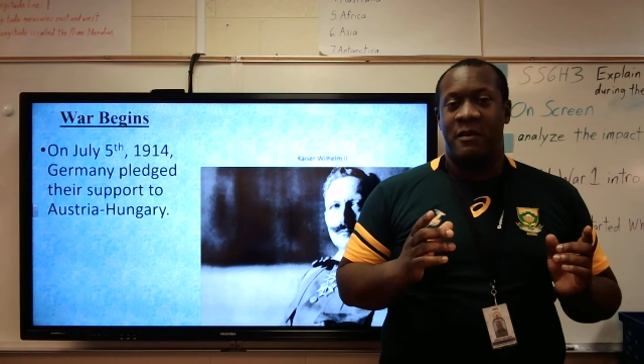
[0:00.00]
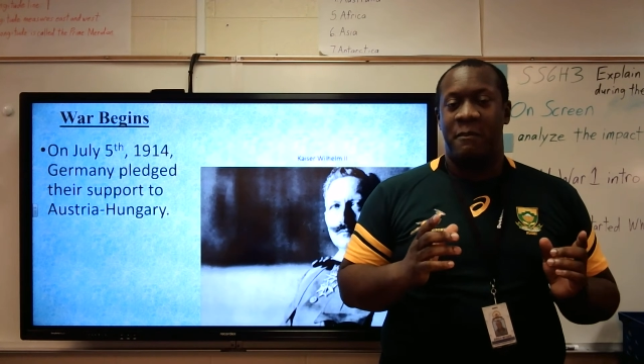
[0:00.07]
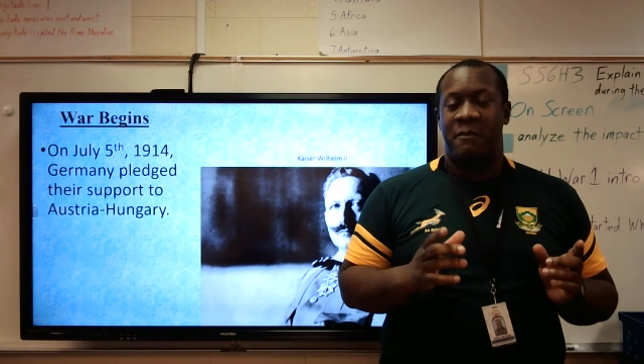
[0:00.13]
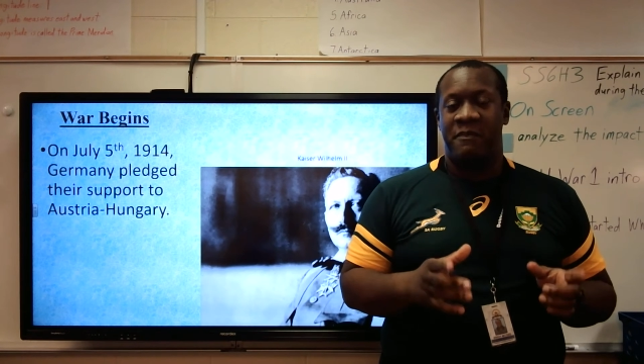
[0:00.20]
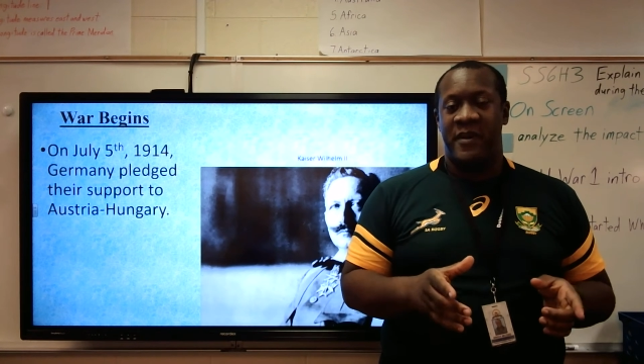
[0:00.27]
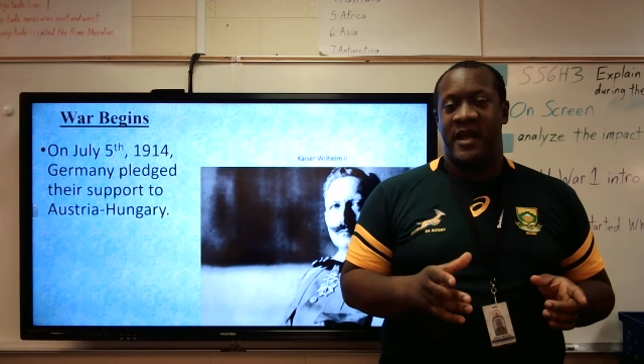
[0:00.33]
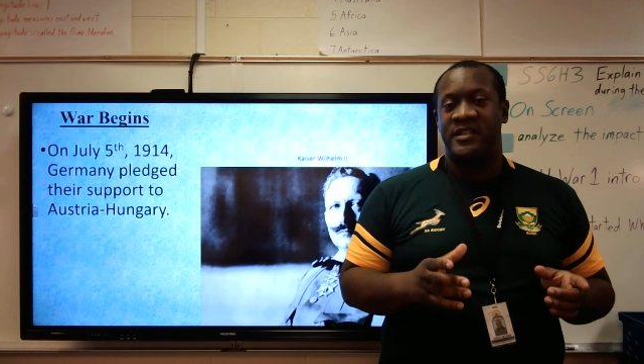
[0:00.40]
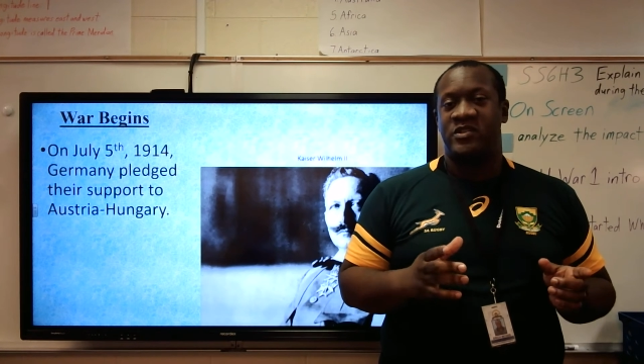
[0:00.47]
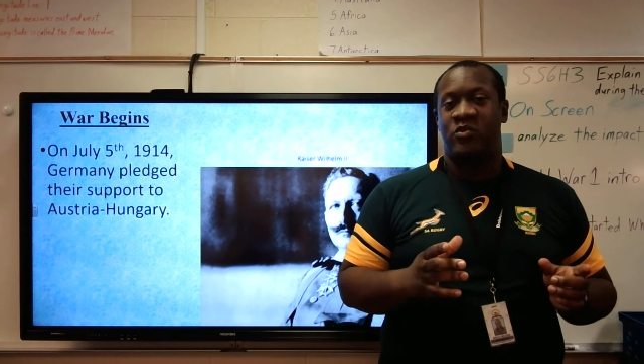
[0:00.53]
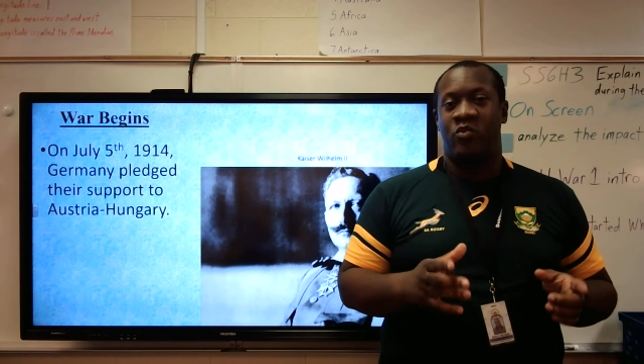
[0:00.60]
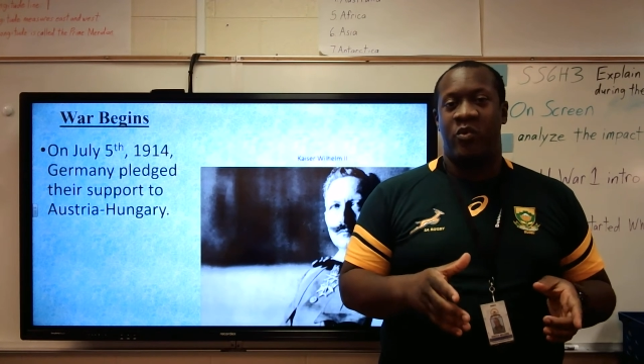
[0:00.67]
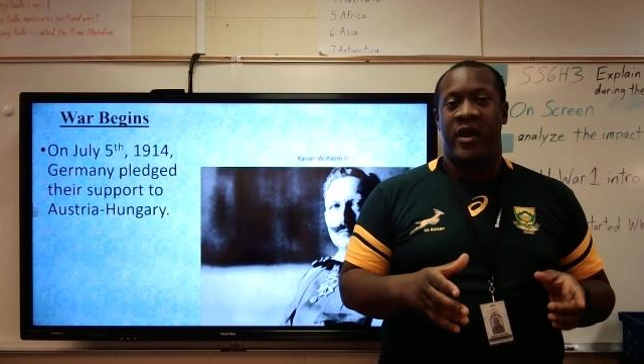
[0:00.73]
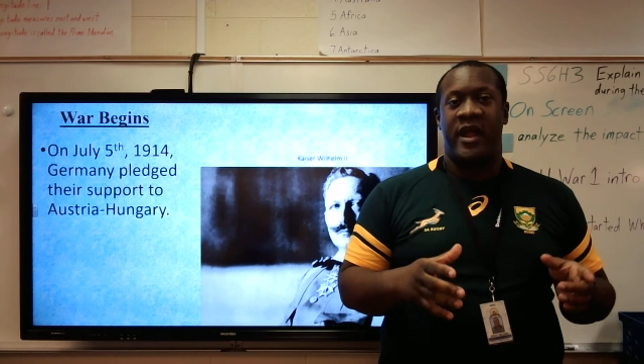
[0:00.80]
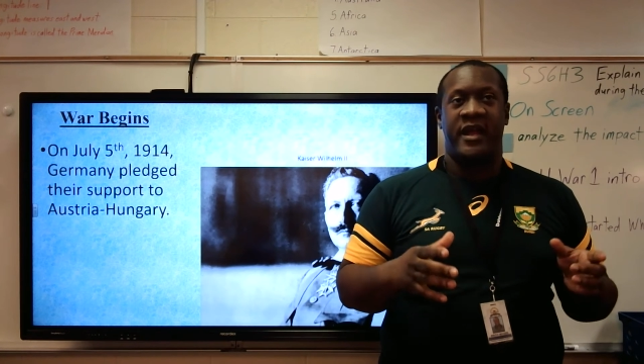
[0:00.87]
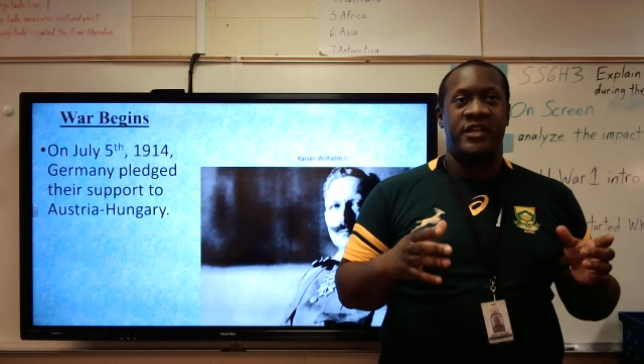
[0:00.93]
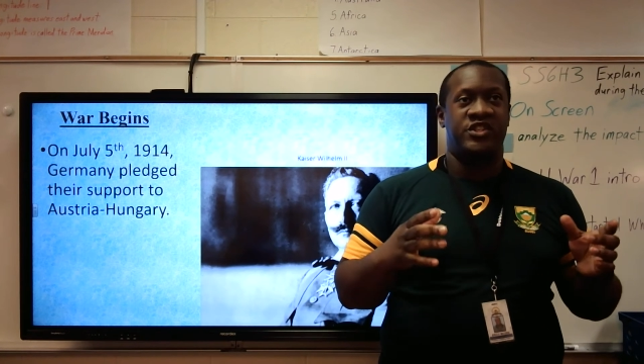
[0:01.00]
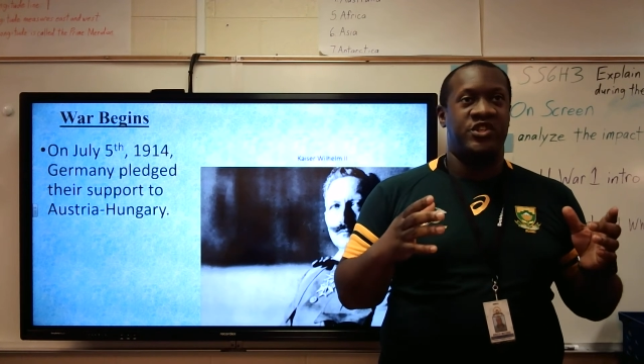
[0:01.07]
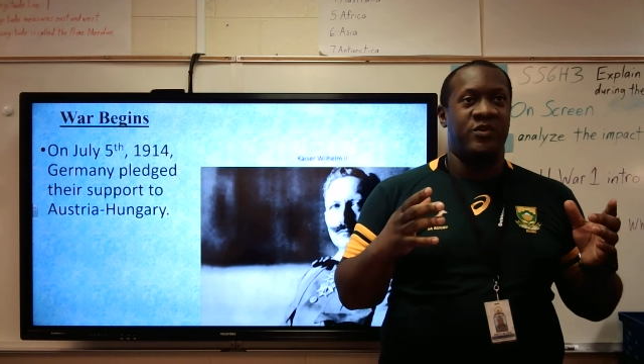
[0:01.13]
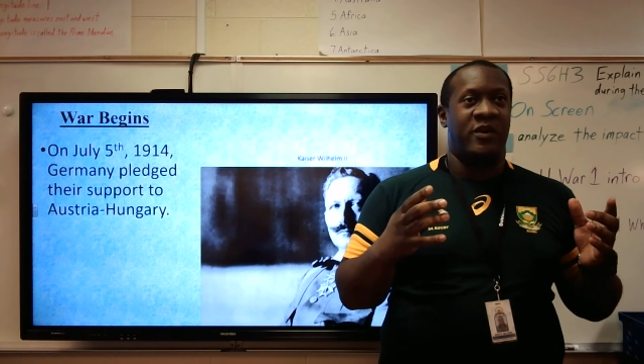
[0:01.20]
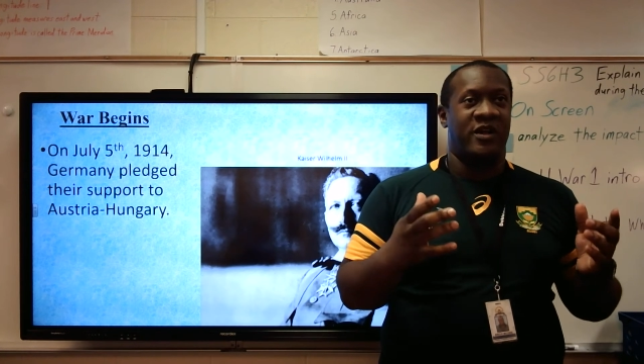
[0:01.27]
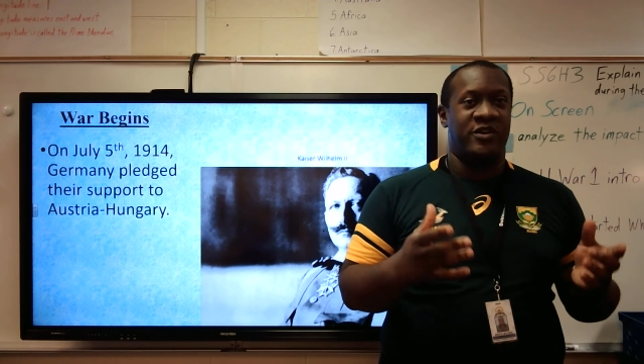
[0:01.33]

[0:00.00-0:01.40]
the best way to